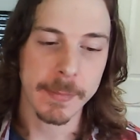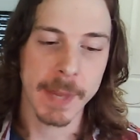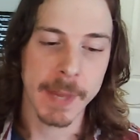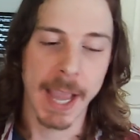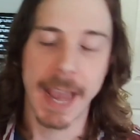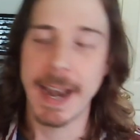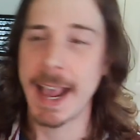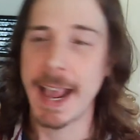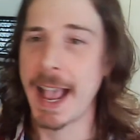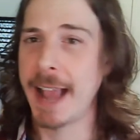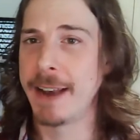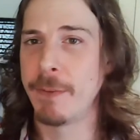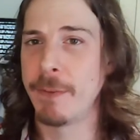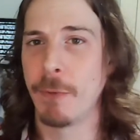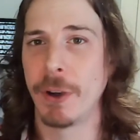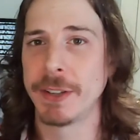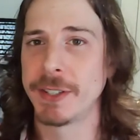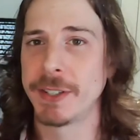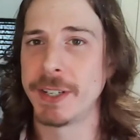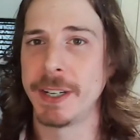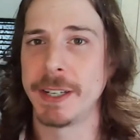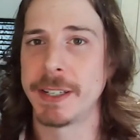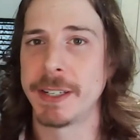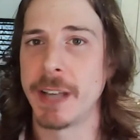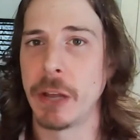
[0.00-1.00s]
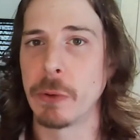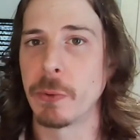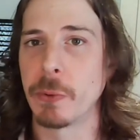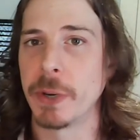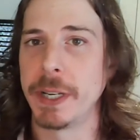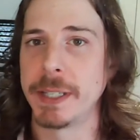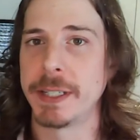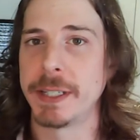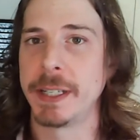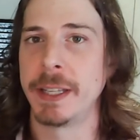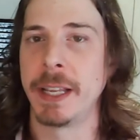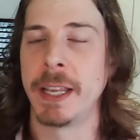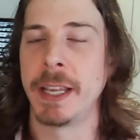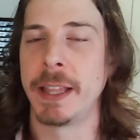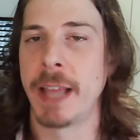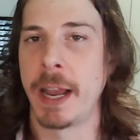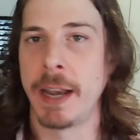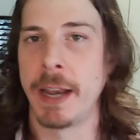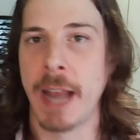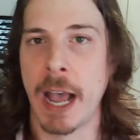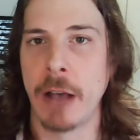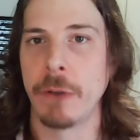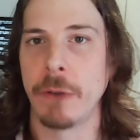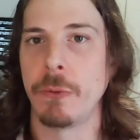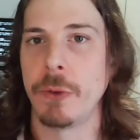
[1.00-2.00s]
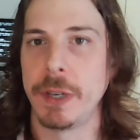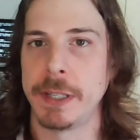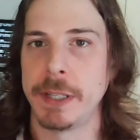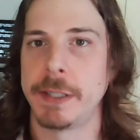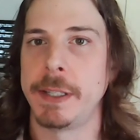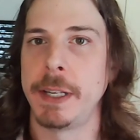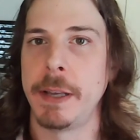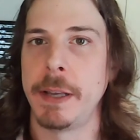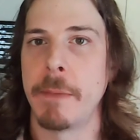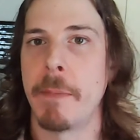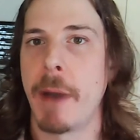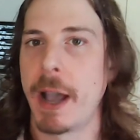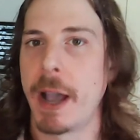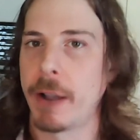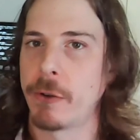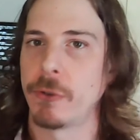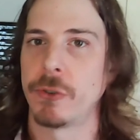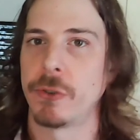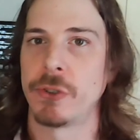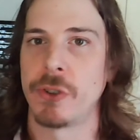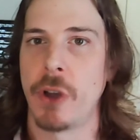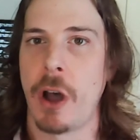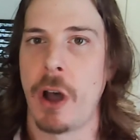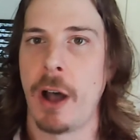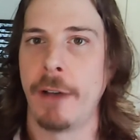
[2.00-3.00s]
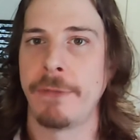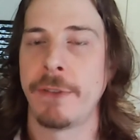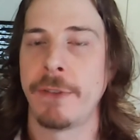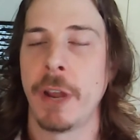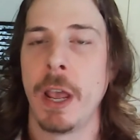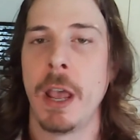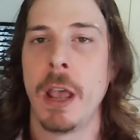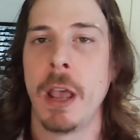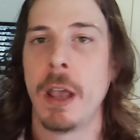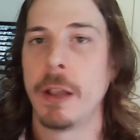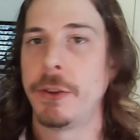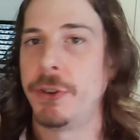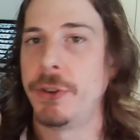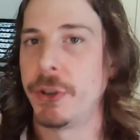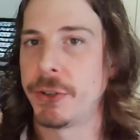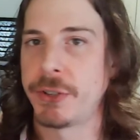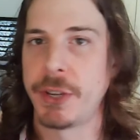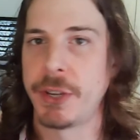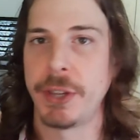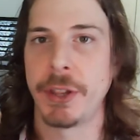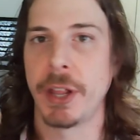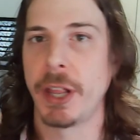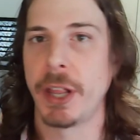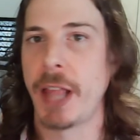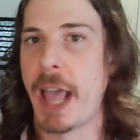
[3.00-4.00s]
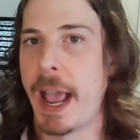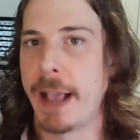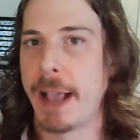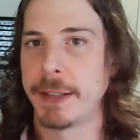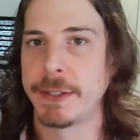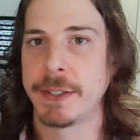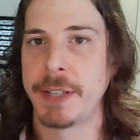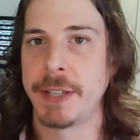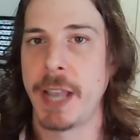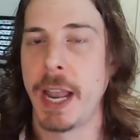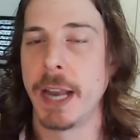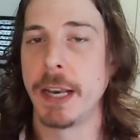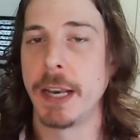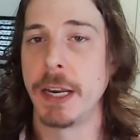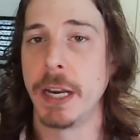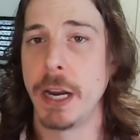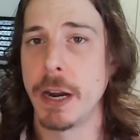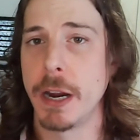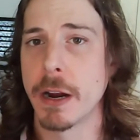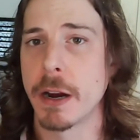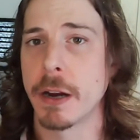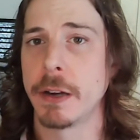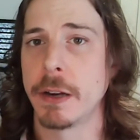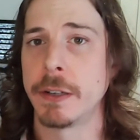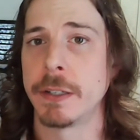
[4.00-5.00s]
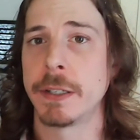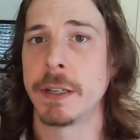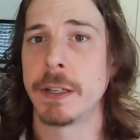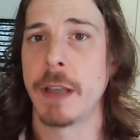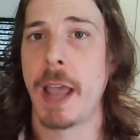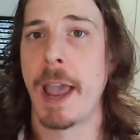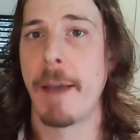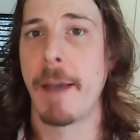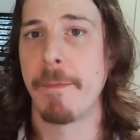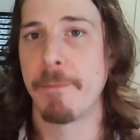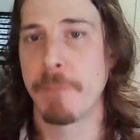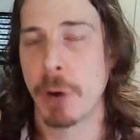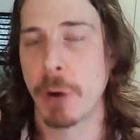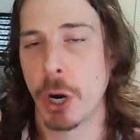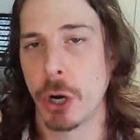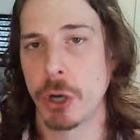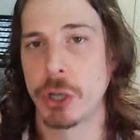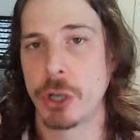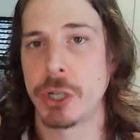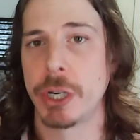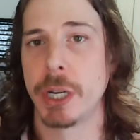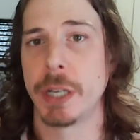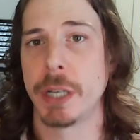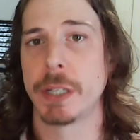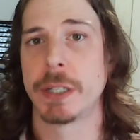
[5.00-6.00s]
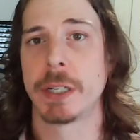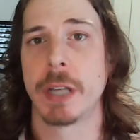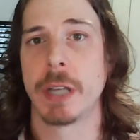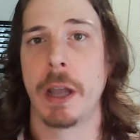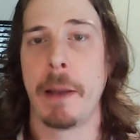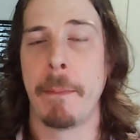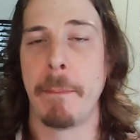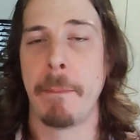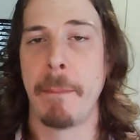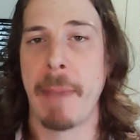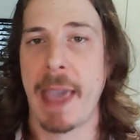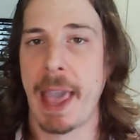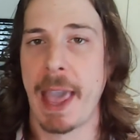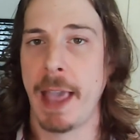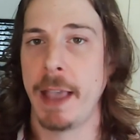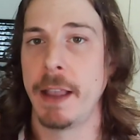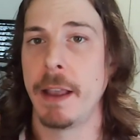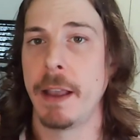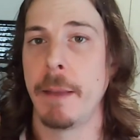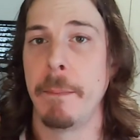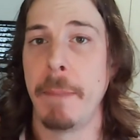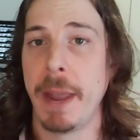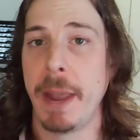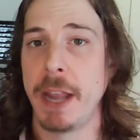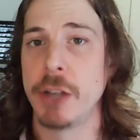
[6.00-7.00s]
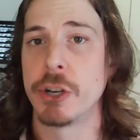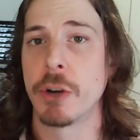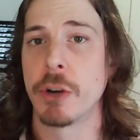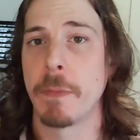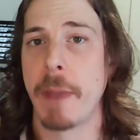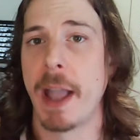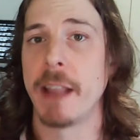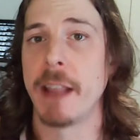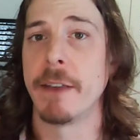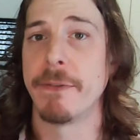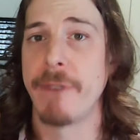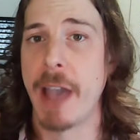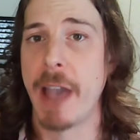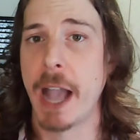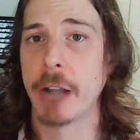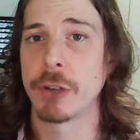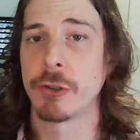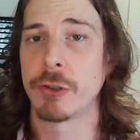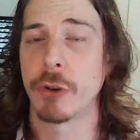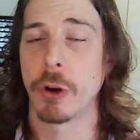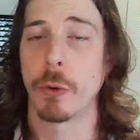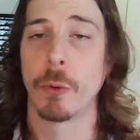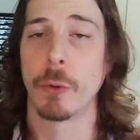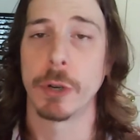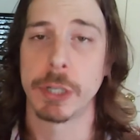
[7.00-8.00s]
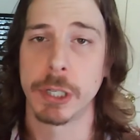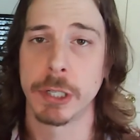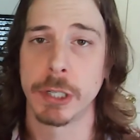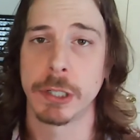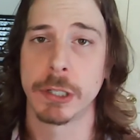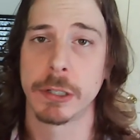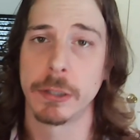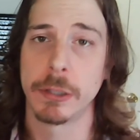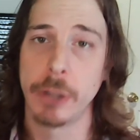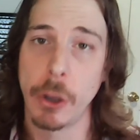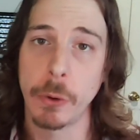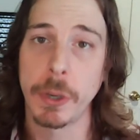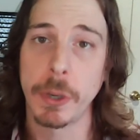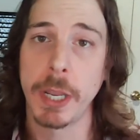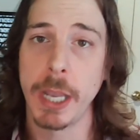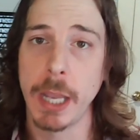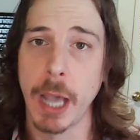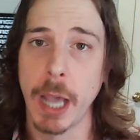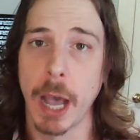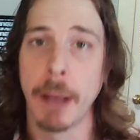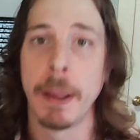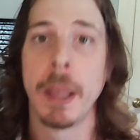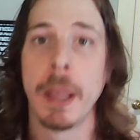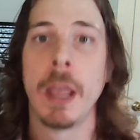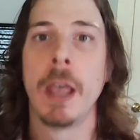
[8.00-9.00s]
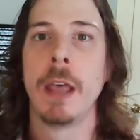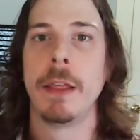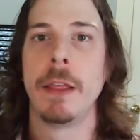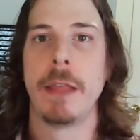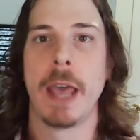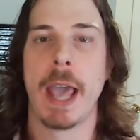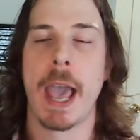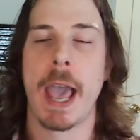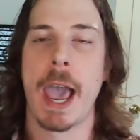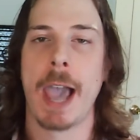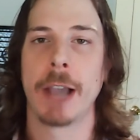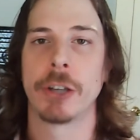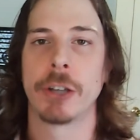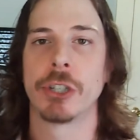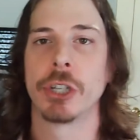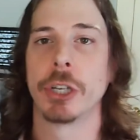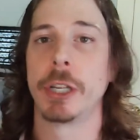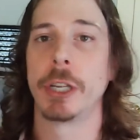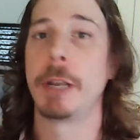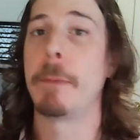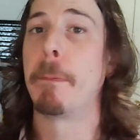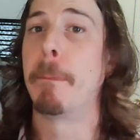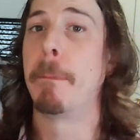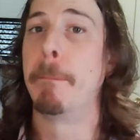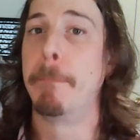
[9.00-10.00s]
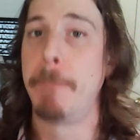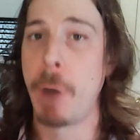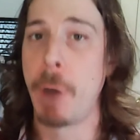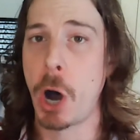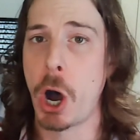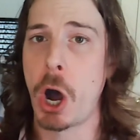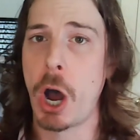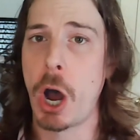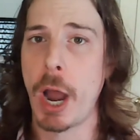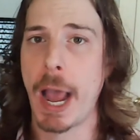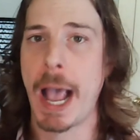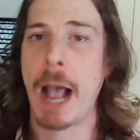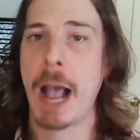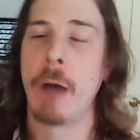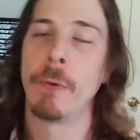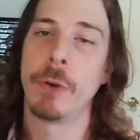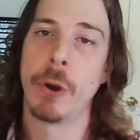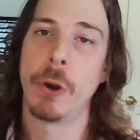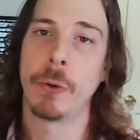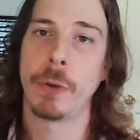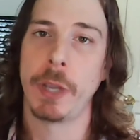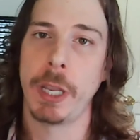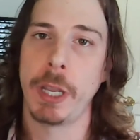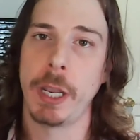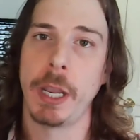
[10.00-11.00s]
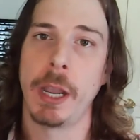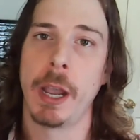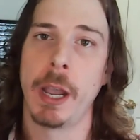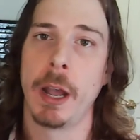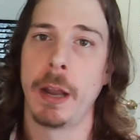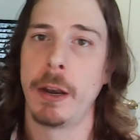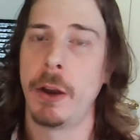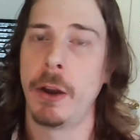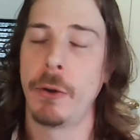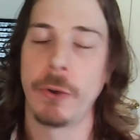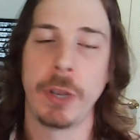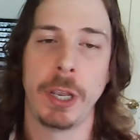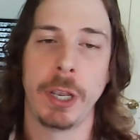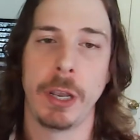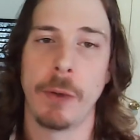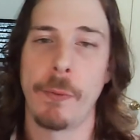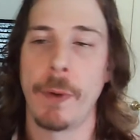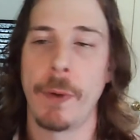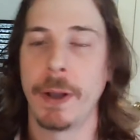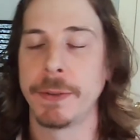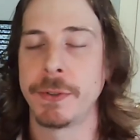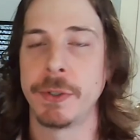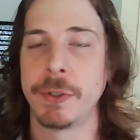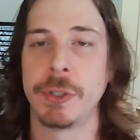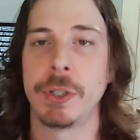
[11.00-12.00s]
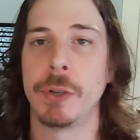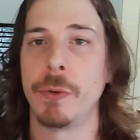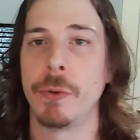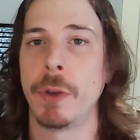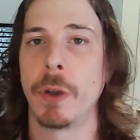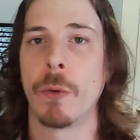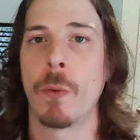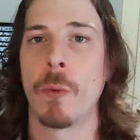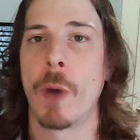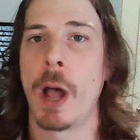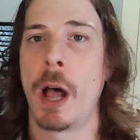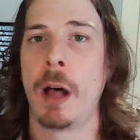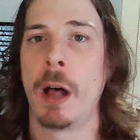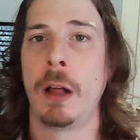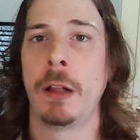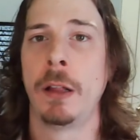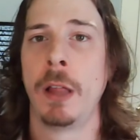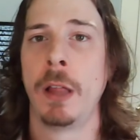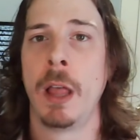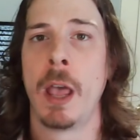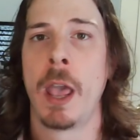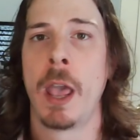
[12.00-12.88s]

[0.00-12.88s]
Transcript: And it wasn't until recently that now we see Microsoft, just in the last 10 years, have purchased a major manufacturer, which is Nokia. They actually bought out Nokia. Nokia wasn't doing well